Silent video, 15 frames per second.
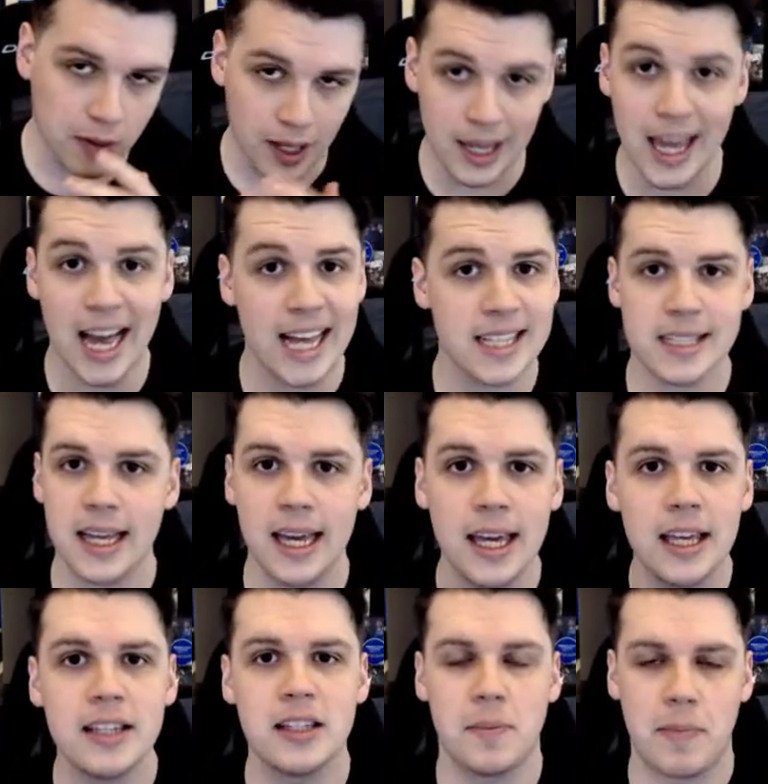He has the
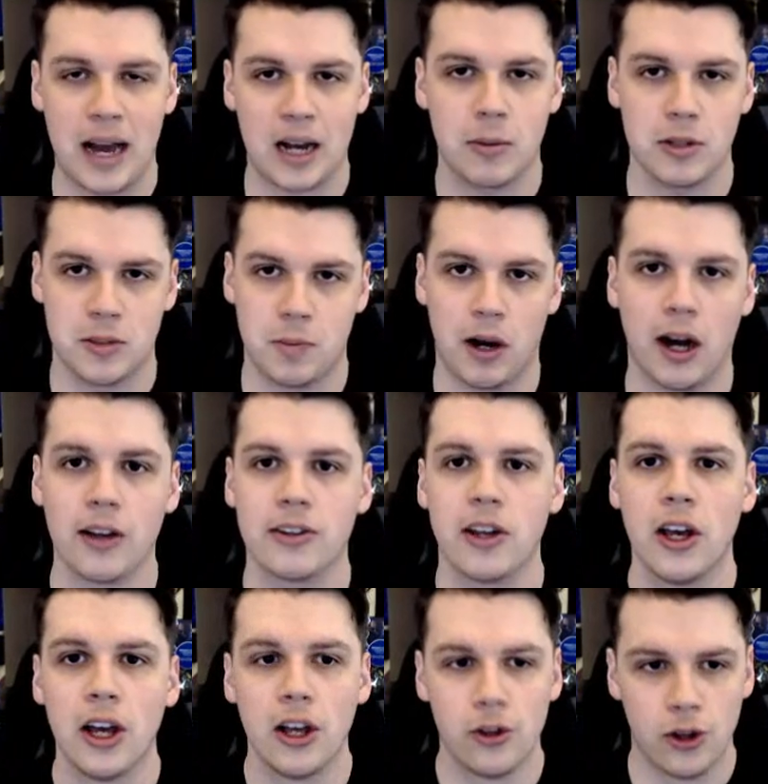easy backwards pass
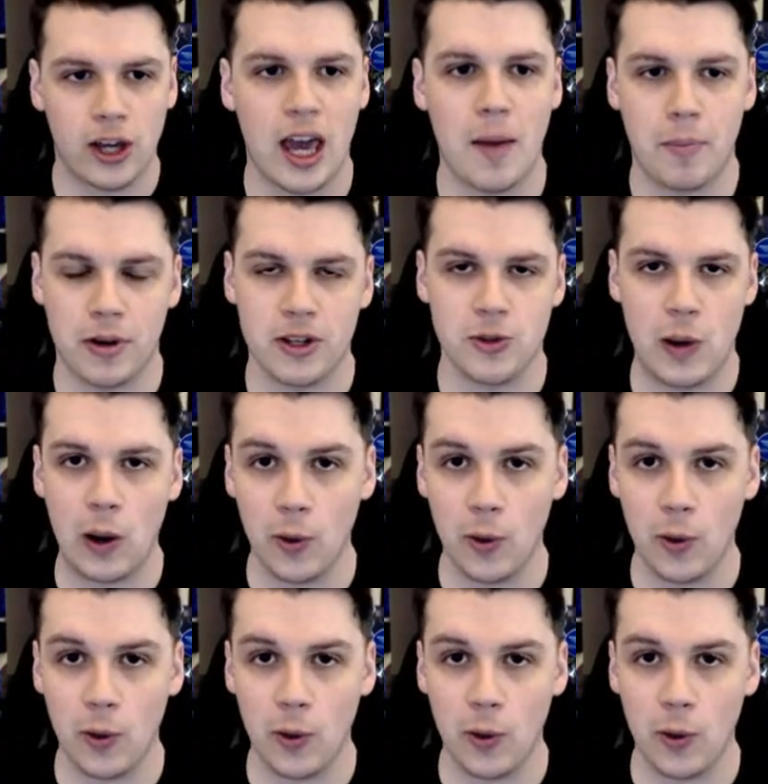to Kepa as well,